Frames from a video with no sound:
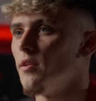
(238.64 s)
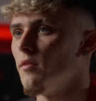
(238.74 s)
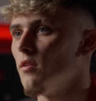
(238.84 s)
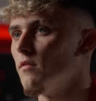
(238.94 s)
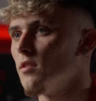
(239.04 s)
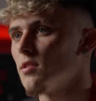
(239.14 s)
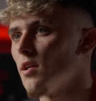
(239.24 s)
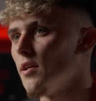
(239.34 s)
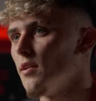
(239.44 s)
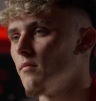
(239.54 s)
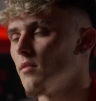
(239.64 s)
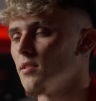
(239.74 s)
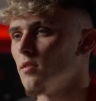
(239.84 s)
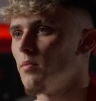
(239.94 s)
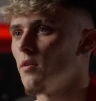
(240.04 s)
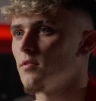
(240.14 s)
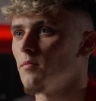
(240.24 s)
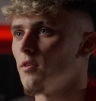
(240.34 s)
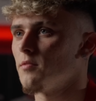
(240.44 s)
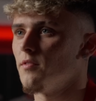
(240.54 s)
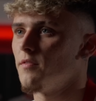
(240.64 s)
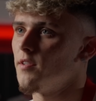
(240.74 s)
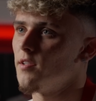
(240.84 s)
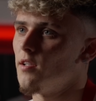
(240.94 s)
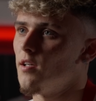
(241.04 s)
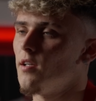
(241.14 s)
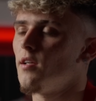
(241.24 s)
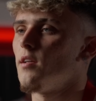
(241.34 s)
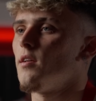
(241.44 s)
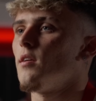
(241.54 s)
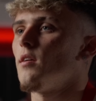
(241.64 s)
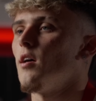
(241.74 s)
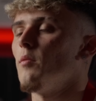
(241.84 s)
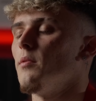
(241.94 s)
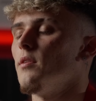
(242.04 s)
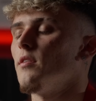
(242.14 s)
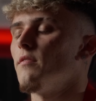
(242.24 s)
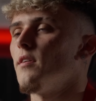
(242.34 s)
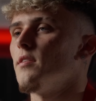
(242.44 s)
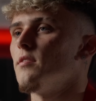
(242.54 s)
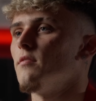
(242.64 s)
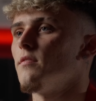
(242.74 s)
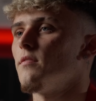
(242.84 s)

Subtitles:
to do the other side as a box-to-box midfielder, helping the defensive